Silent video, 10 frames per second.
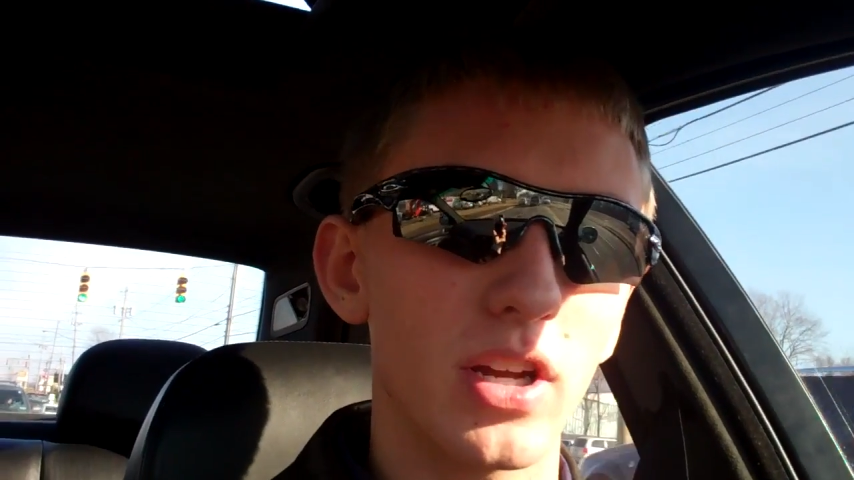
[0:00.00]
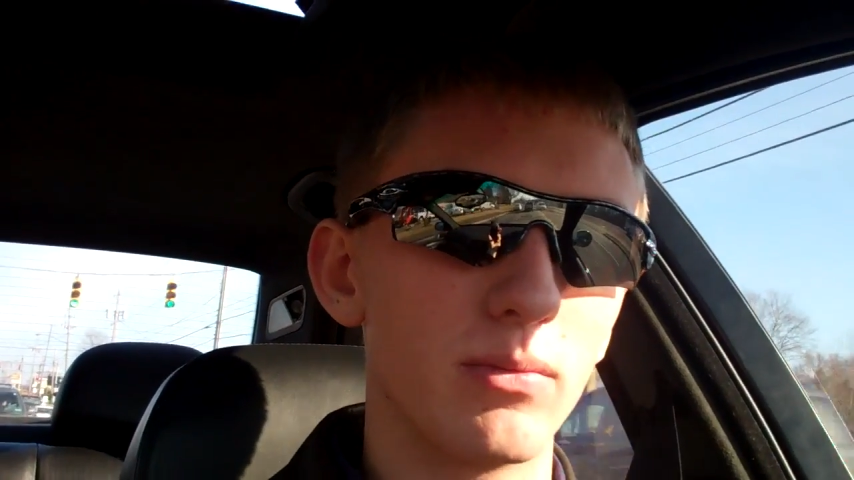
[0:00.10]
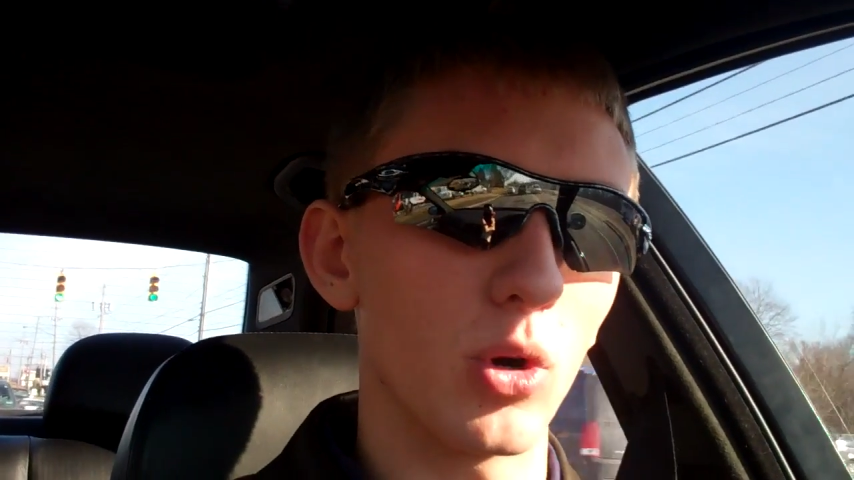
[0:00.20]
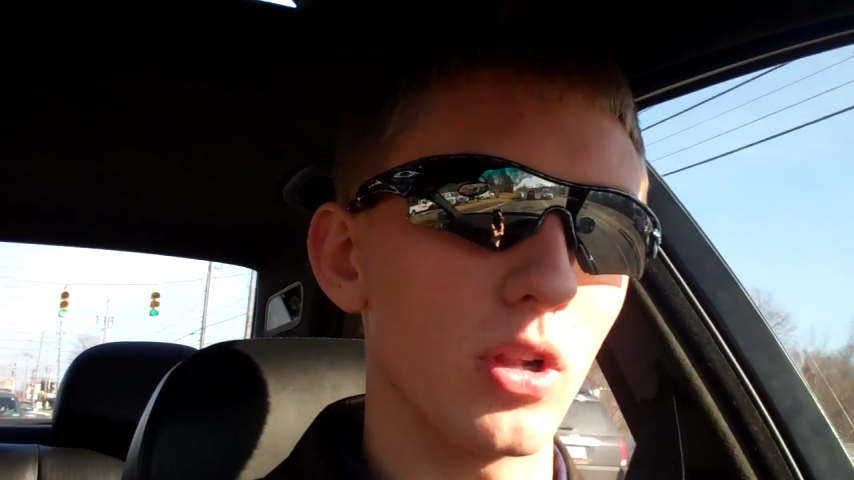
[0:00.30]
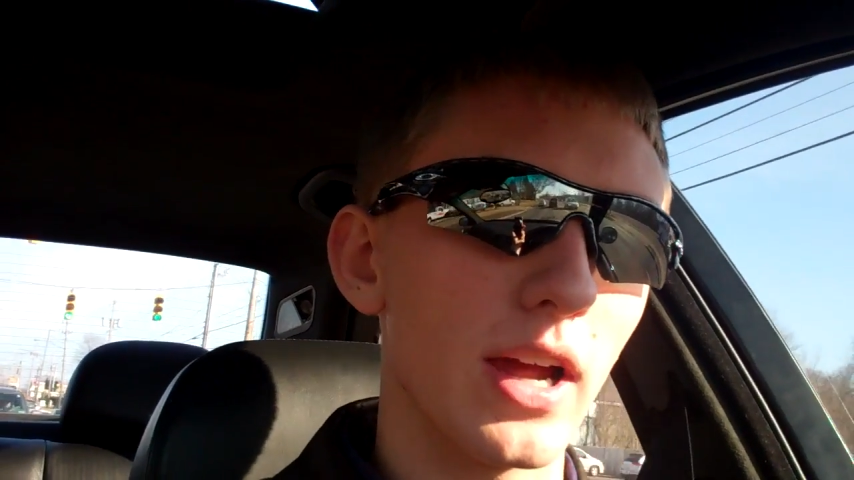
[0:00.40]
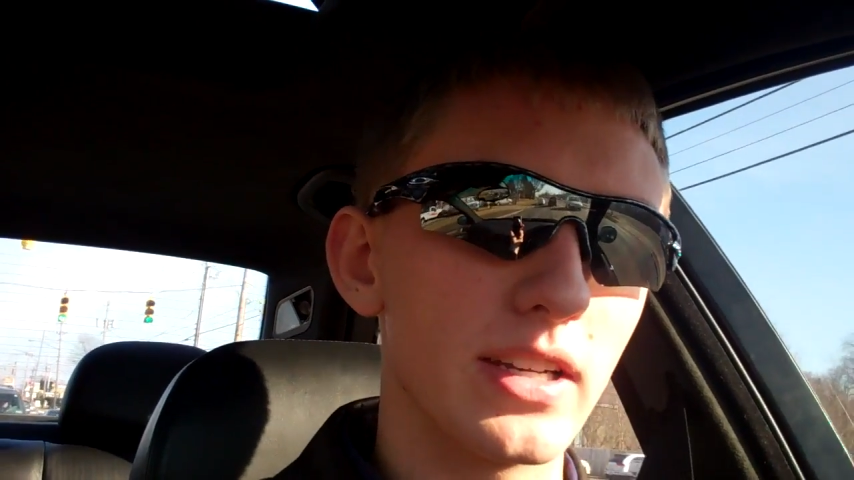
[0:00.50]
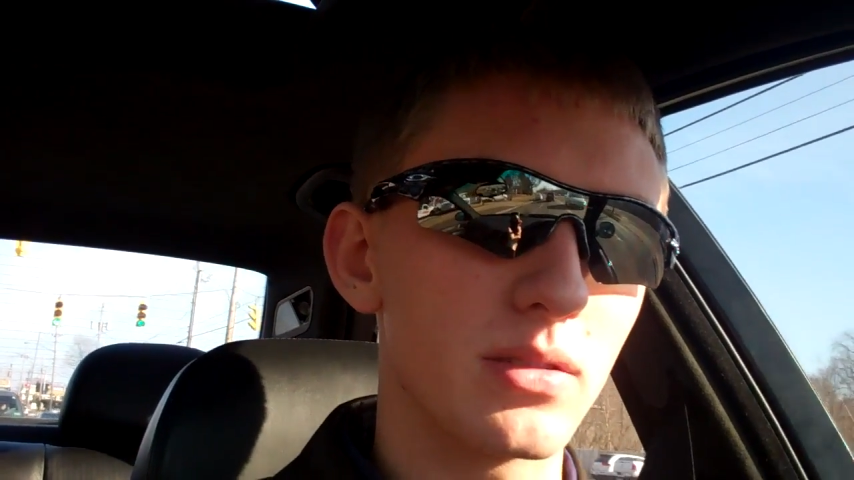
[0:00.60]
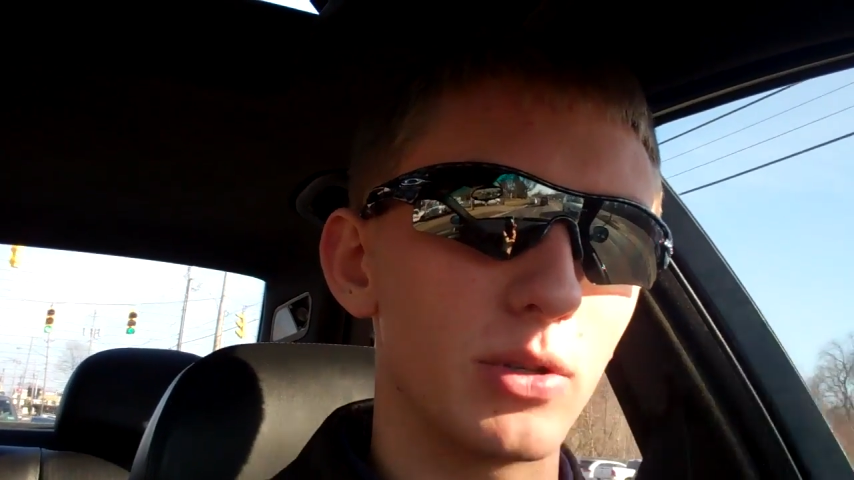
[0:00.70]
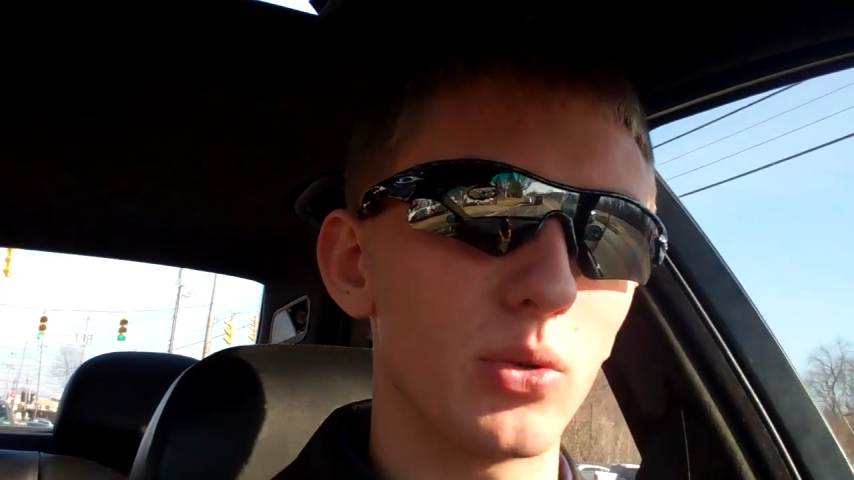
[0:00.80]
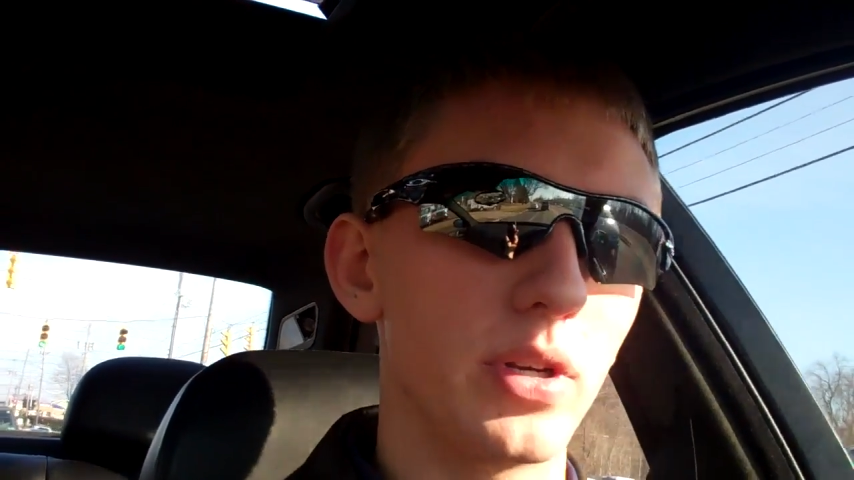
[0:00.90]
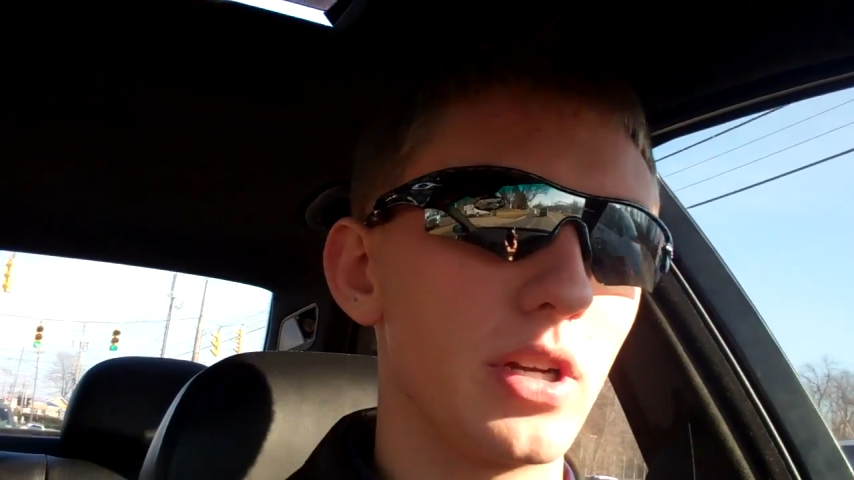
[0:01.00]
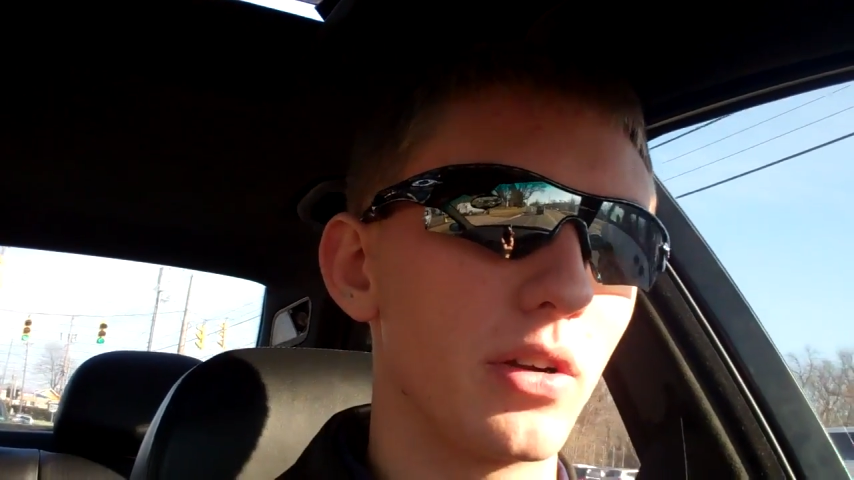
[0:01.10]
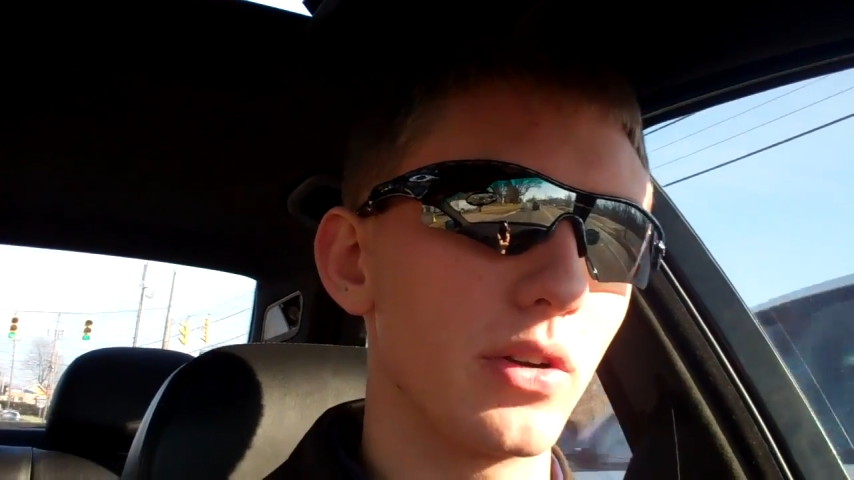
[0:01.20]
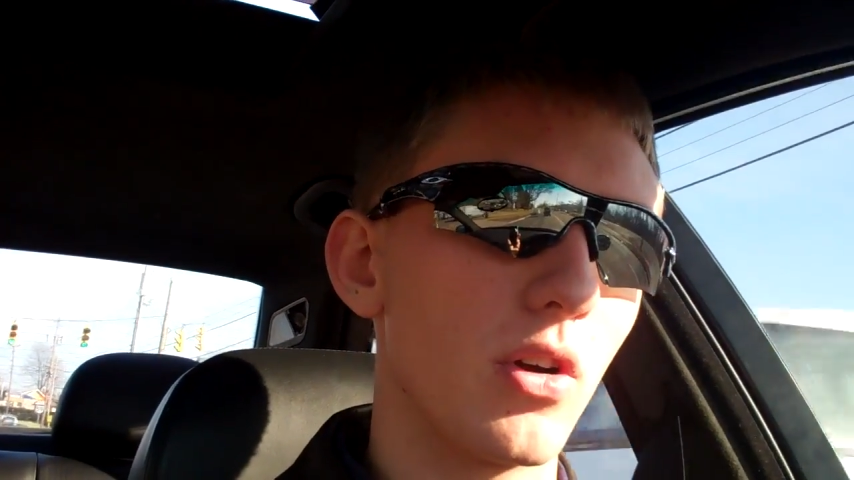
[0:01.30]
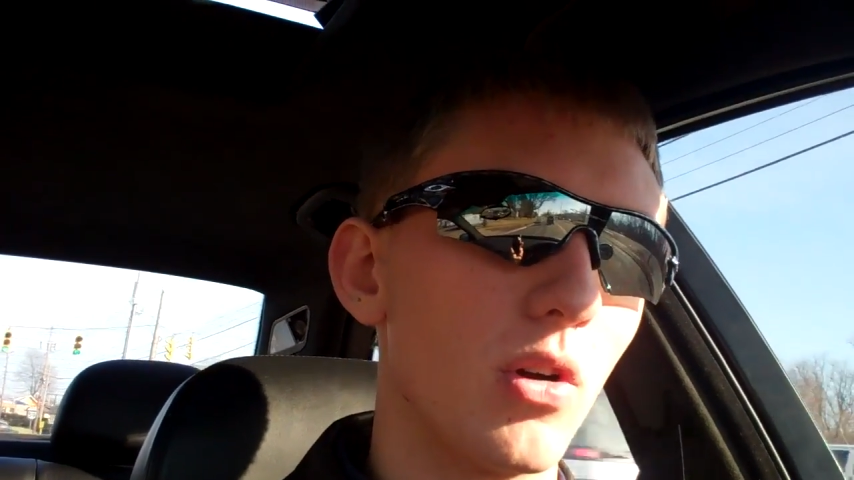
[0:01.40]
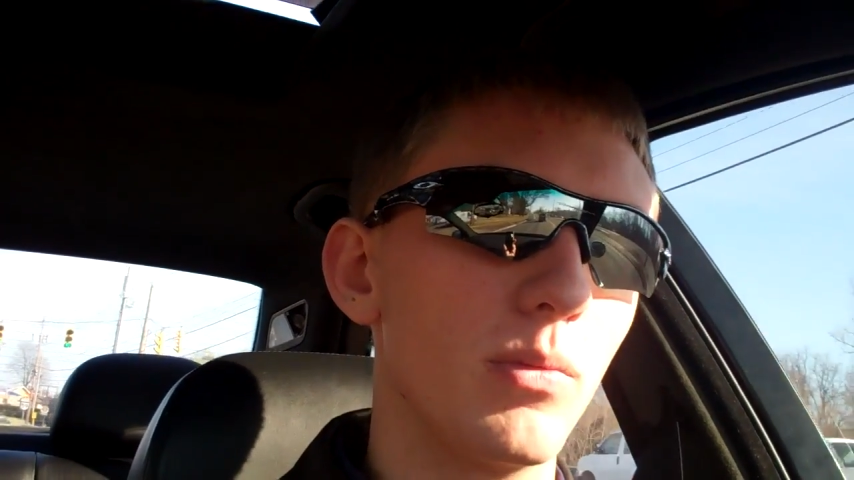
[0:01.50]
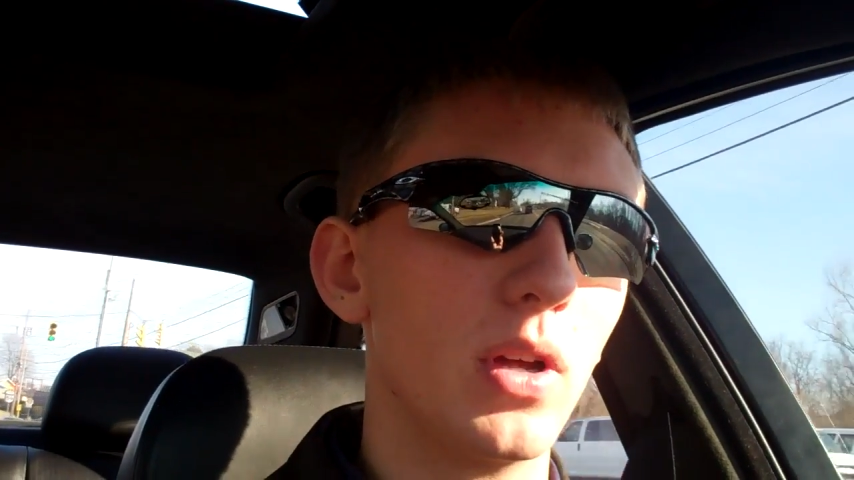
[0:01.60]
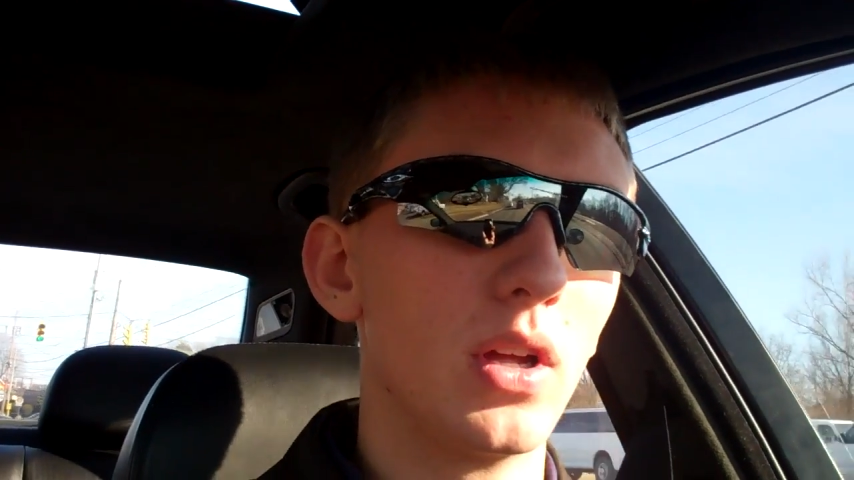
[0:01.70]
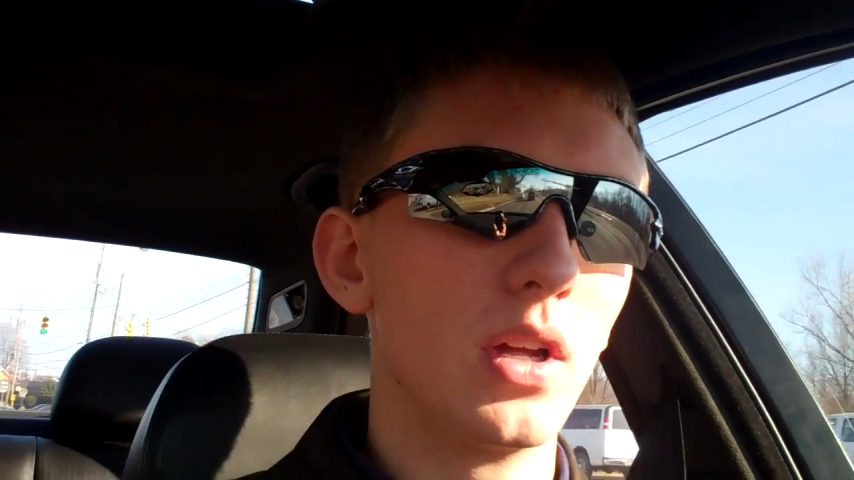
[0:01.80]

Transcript: 10 more lights between here and home.